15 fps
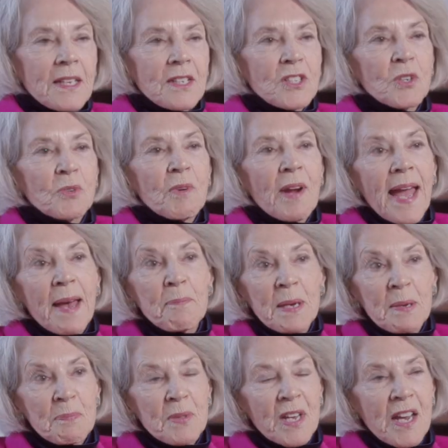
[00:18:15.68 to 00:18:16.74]
To wrap
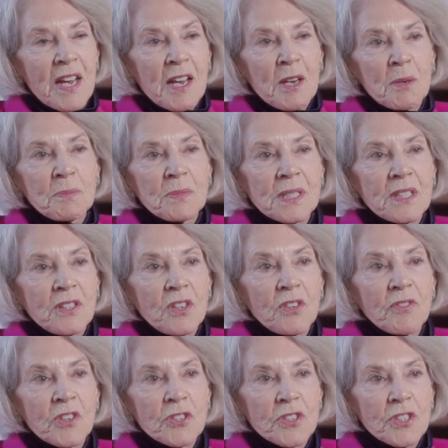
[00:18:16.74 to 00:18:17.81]
up the homes in
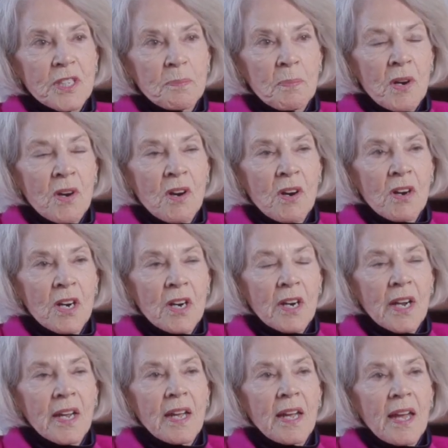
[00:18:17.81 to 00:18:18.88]
University
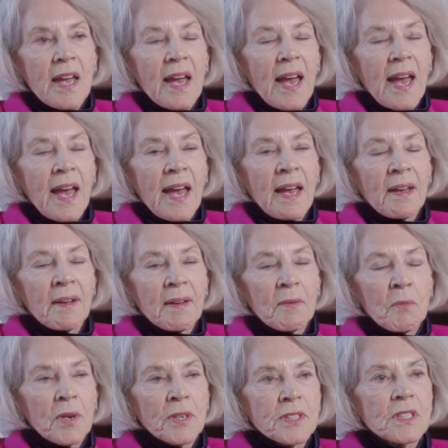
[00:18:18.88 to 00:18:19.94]
Park, I
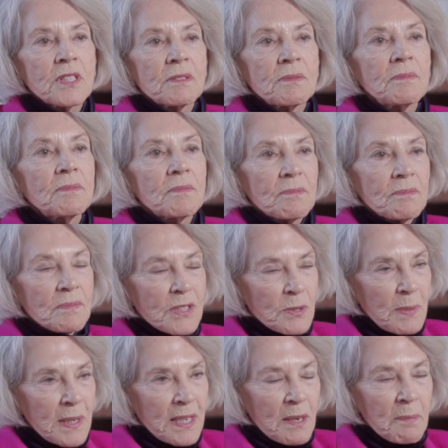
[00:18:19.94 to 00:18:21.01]
want to
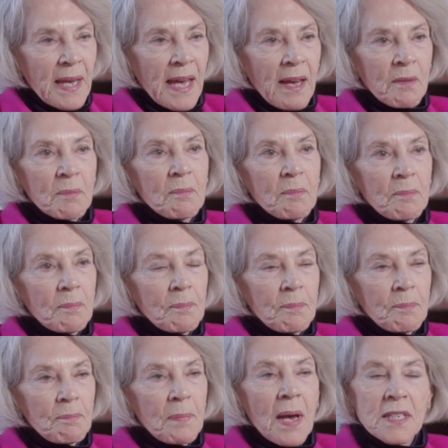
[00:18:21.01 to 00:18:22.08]
speak about
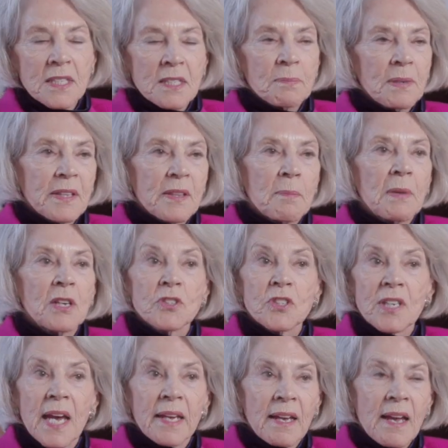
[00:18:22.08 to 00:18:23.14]
possibly the most
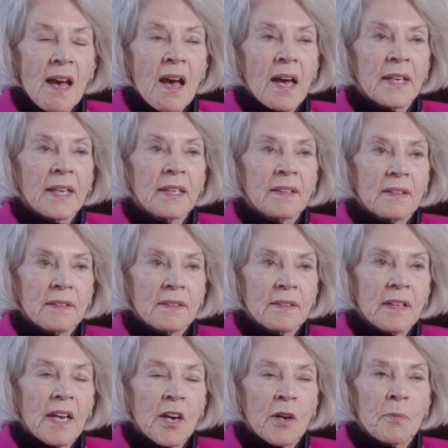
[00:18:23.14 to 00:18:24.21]
iconic
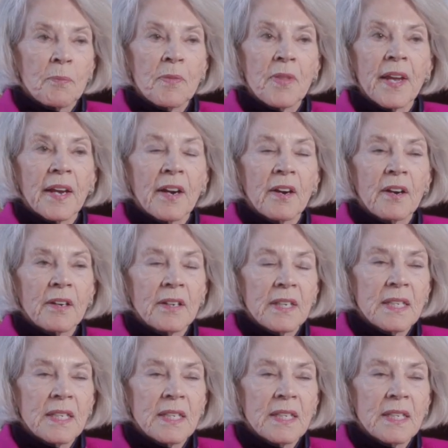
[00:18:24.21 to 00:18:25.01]
home there.